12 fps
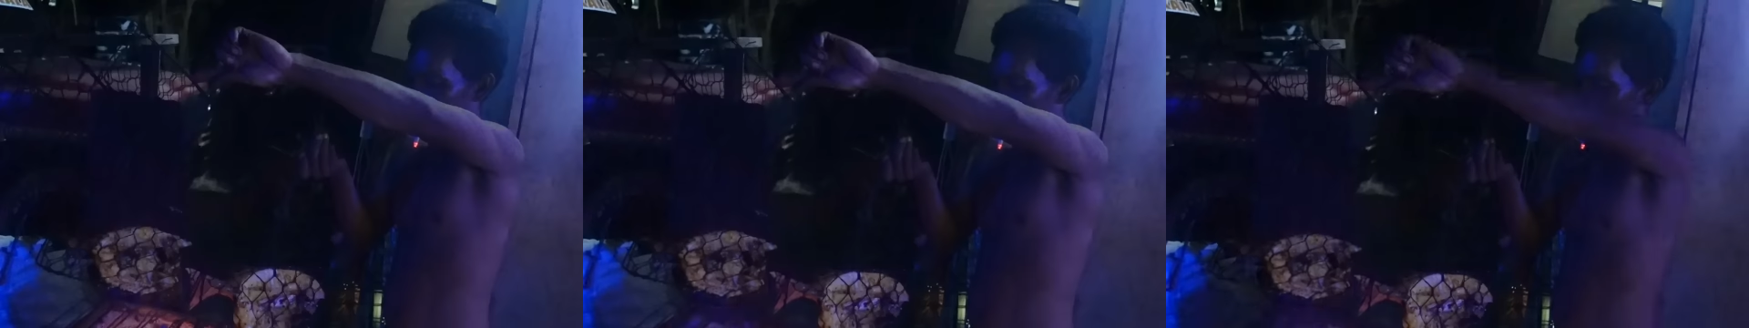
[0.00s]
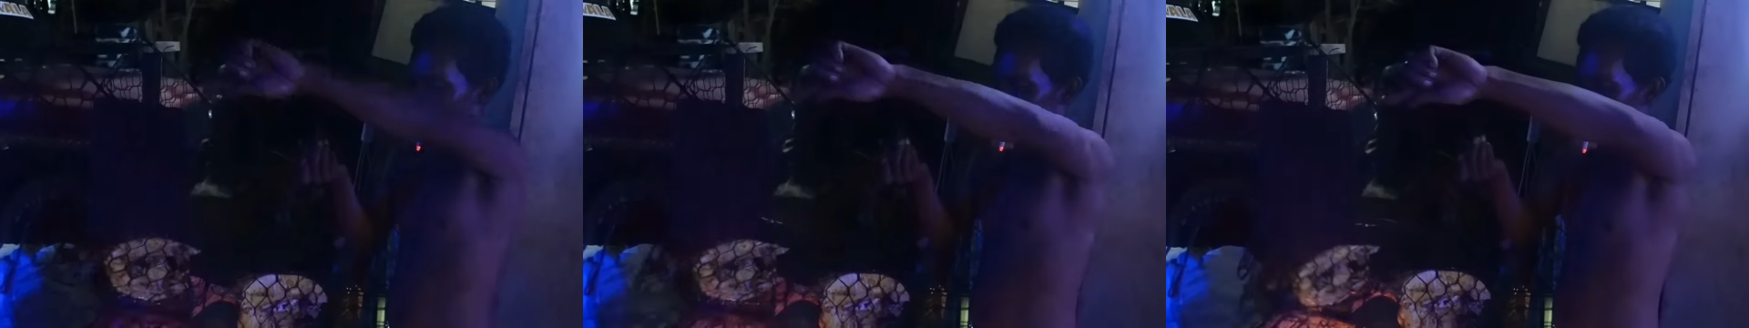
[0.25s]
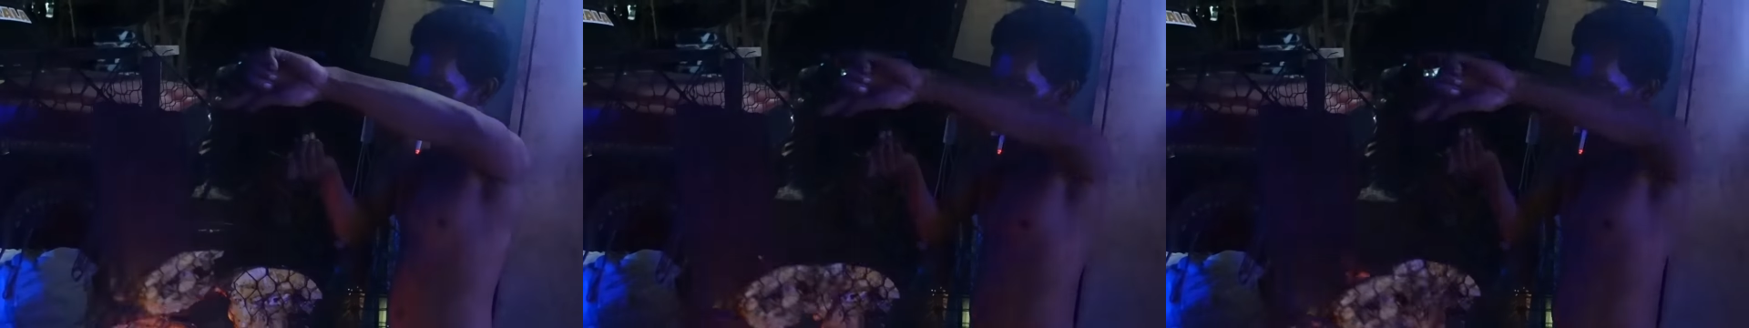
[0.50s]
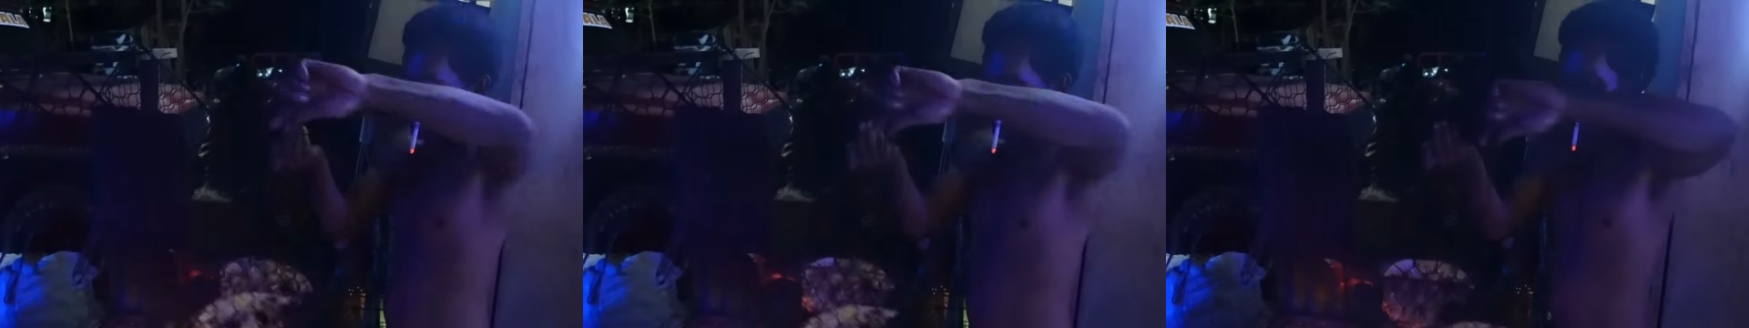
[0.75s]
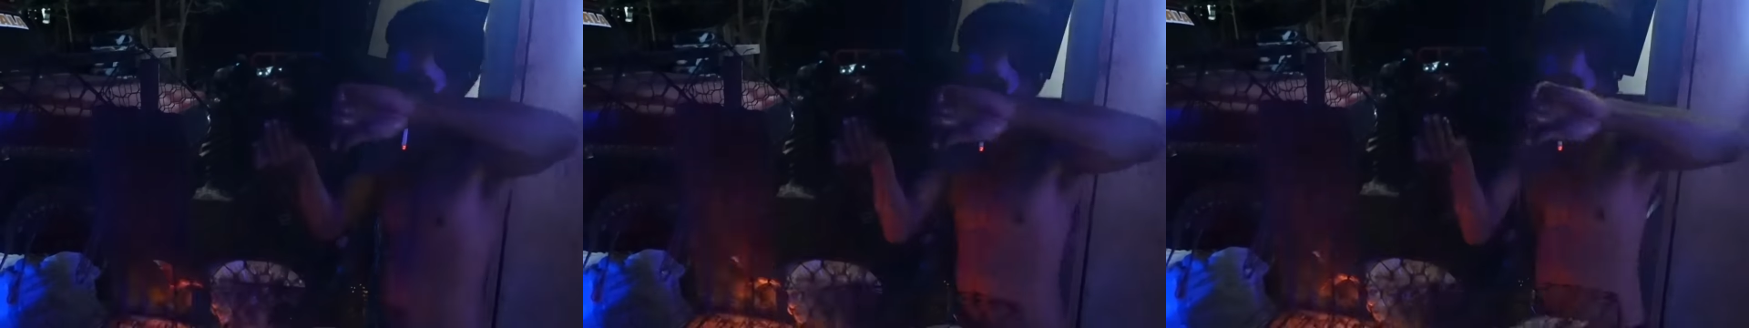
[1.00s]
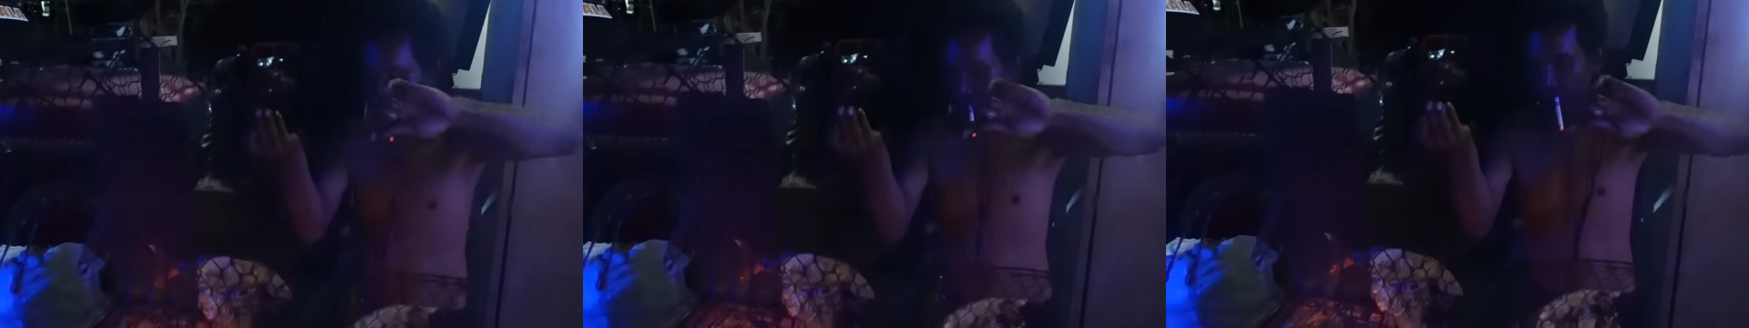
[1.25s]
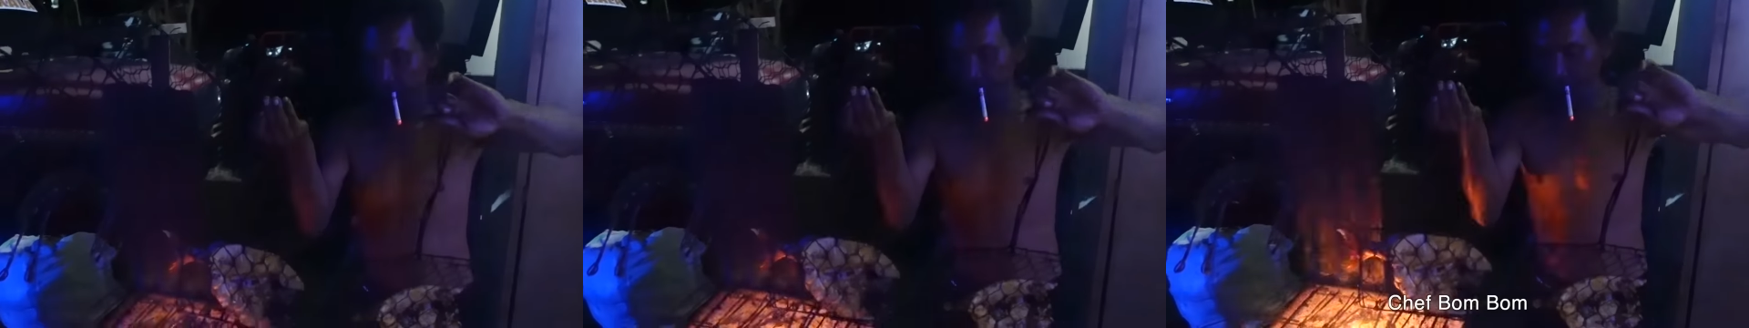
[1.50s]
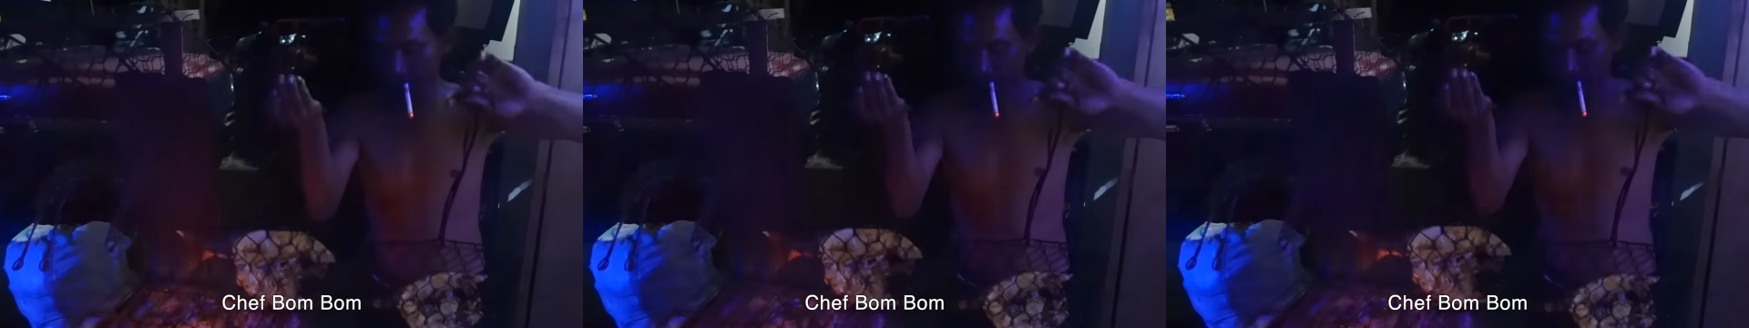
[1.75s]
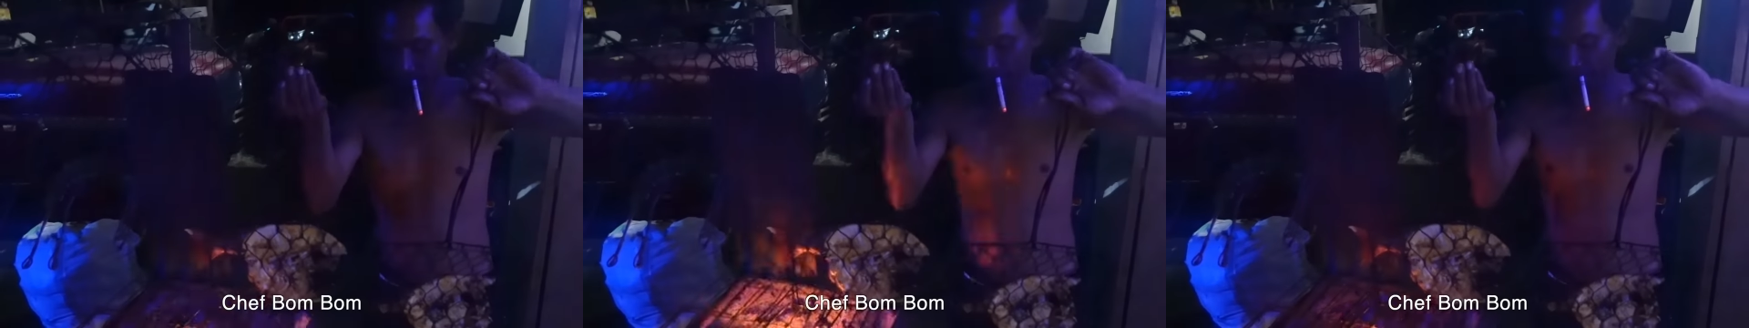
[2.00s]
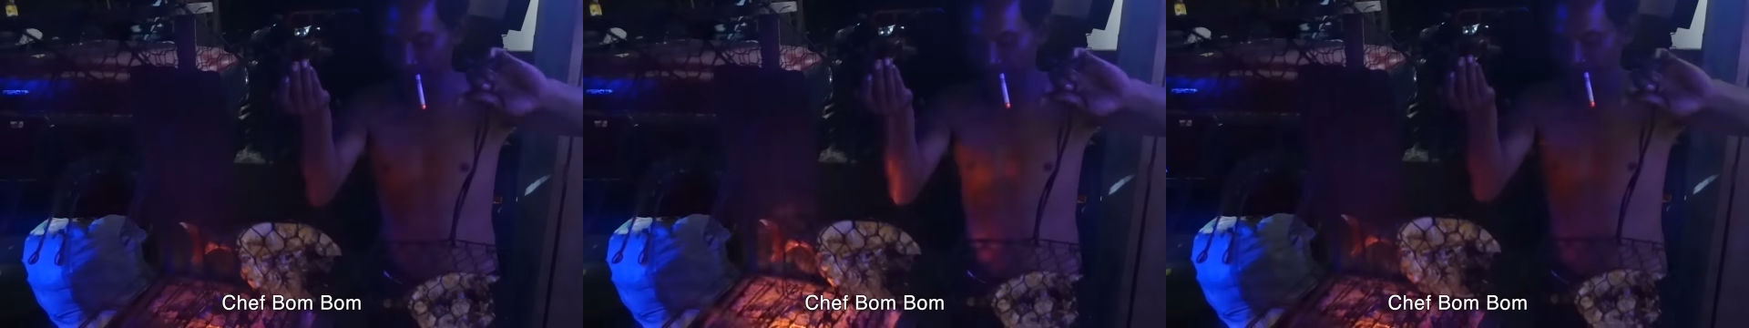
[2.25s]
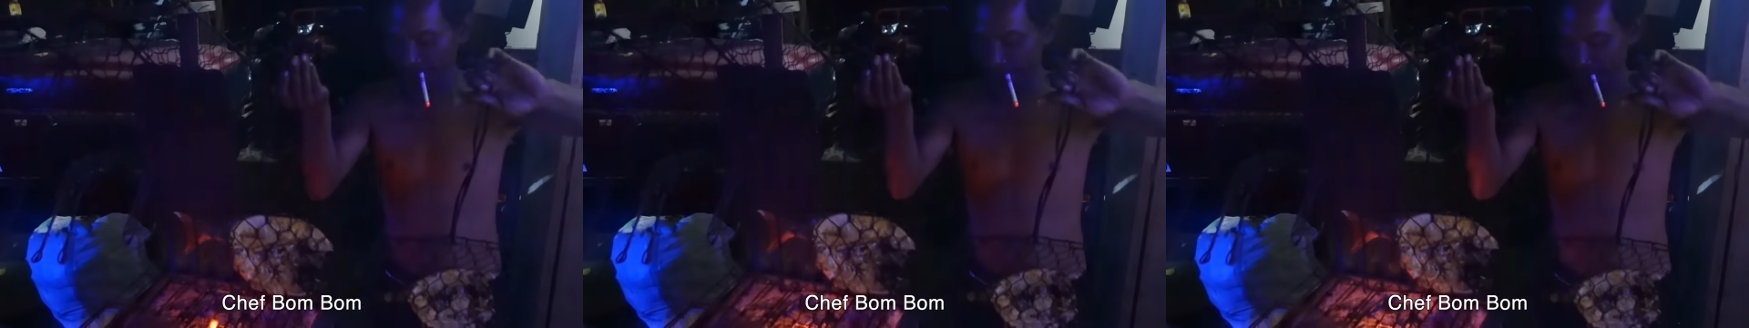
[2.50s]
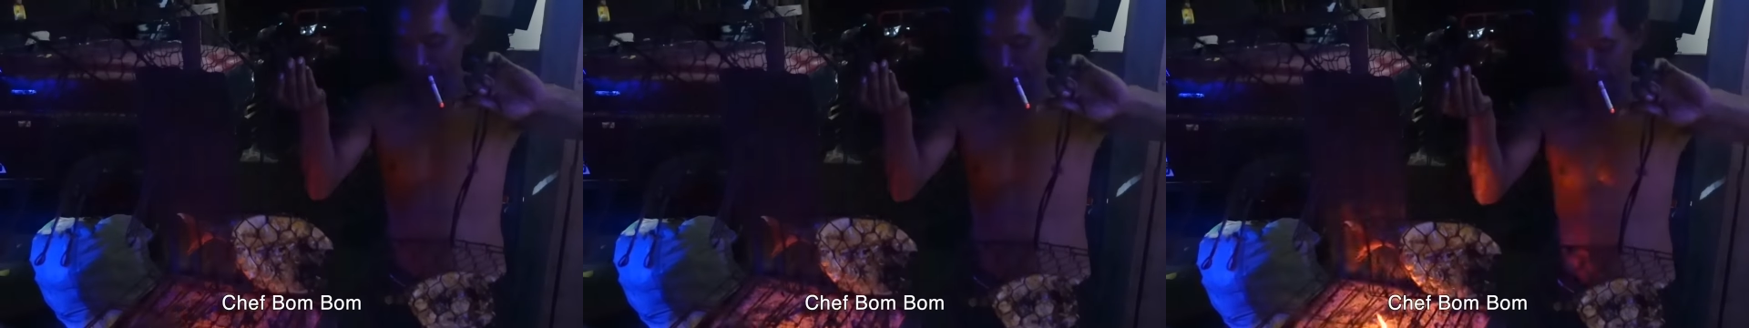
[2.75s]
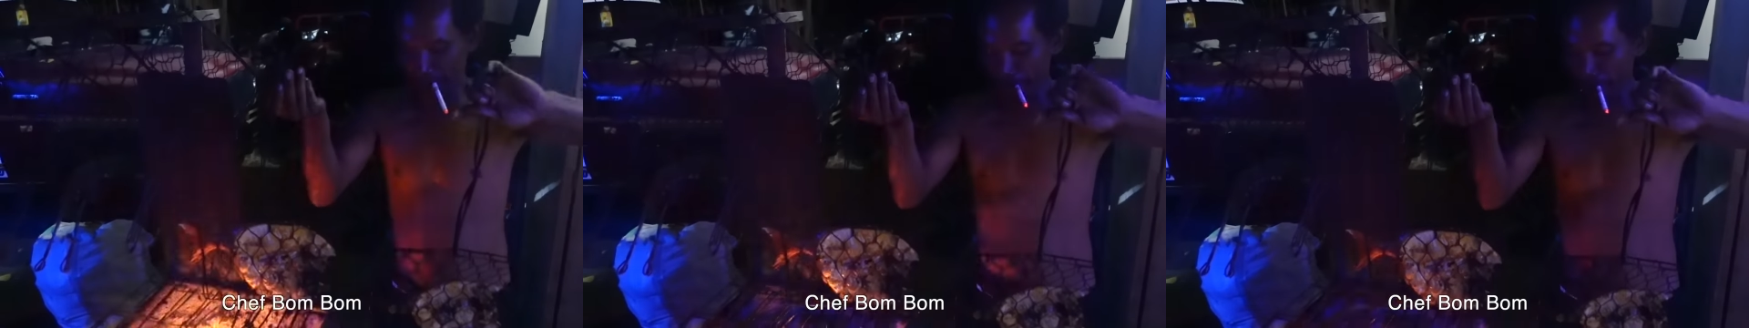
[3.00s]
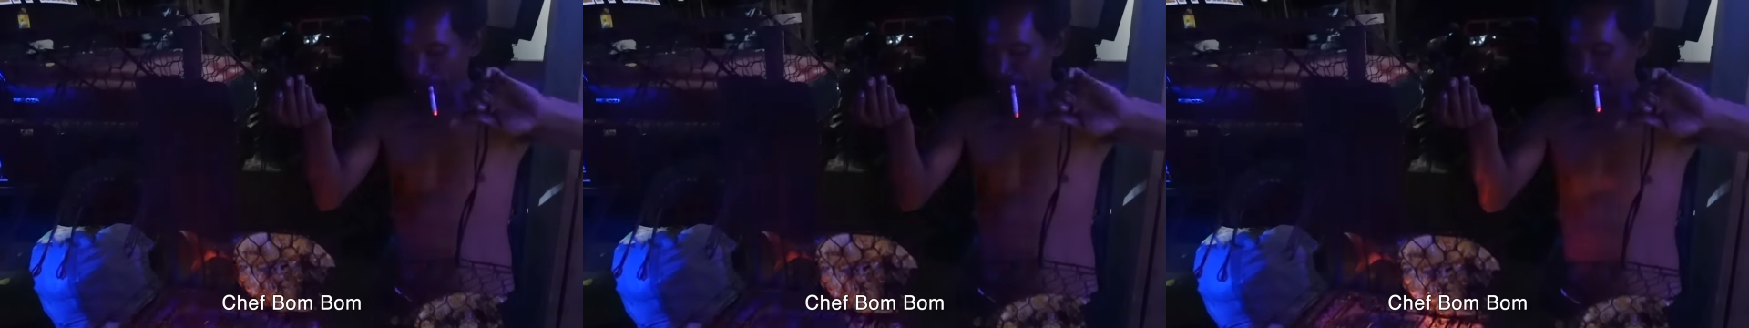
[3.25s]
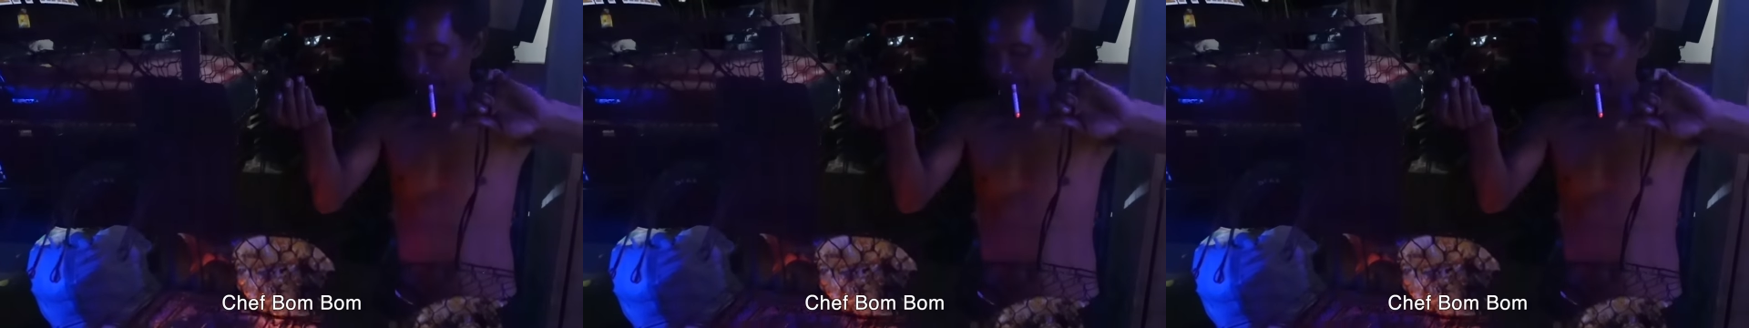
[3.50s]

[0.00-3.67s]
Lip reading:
[unreadable: no face in view]